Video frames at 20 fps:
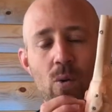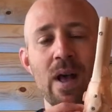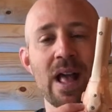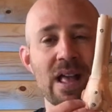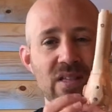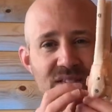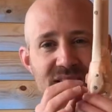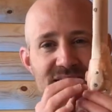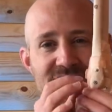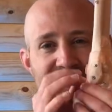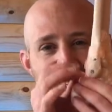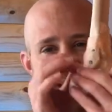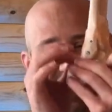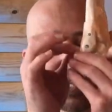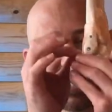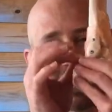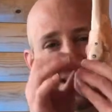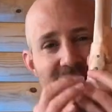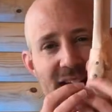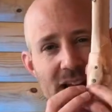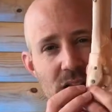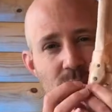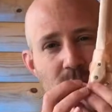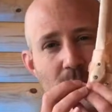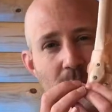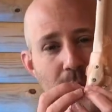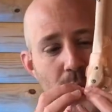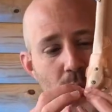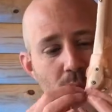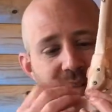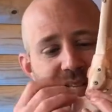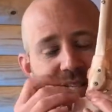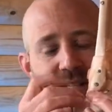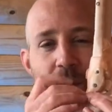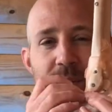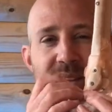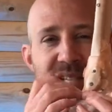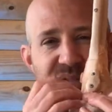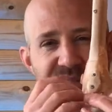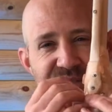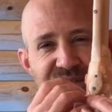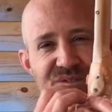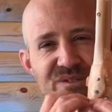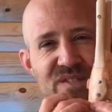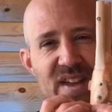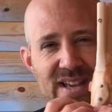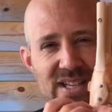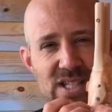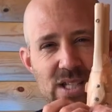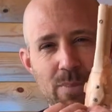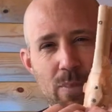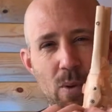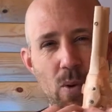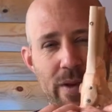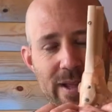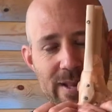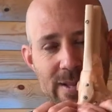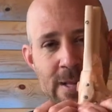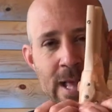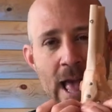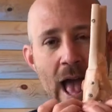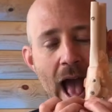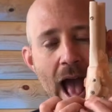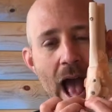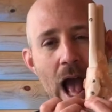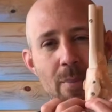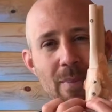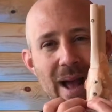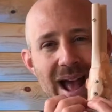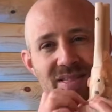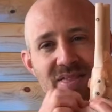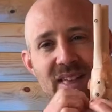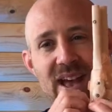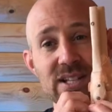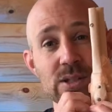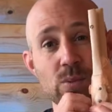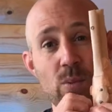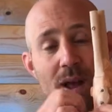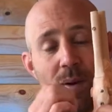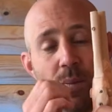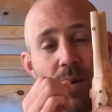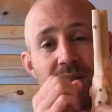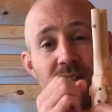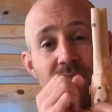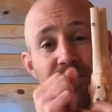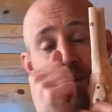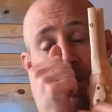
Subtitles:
This is its attachment point, so it's fixed point, and that's where if the